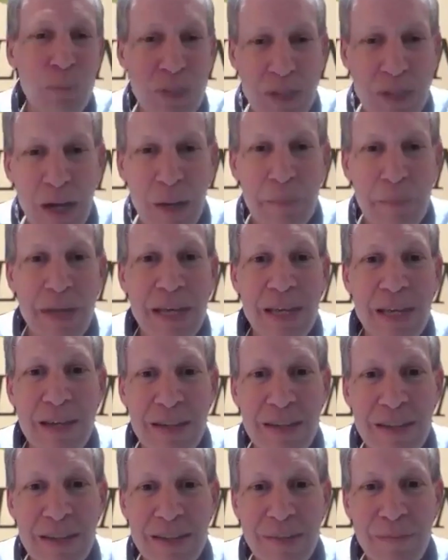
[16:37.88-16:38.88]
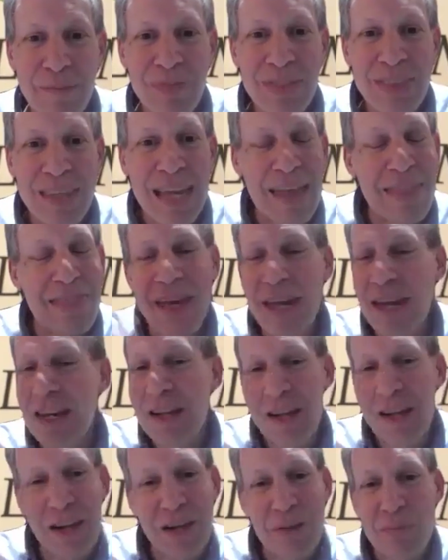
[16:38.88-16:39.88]
to come in, and then
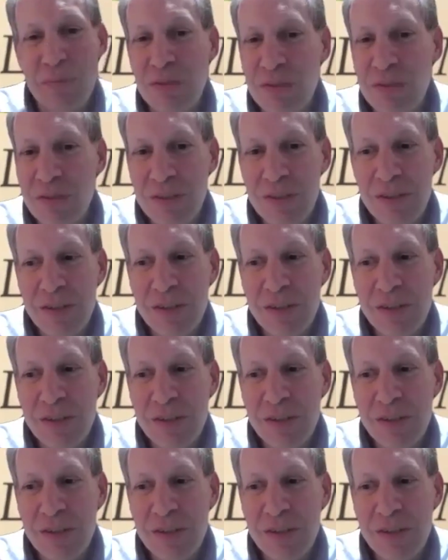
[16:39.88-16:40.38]
it comes.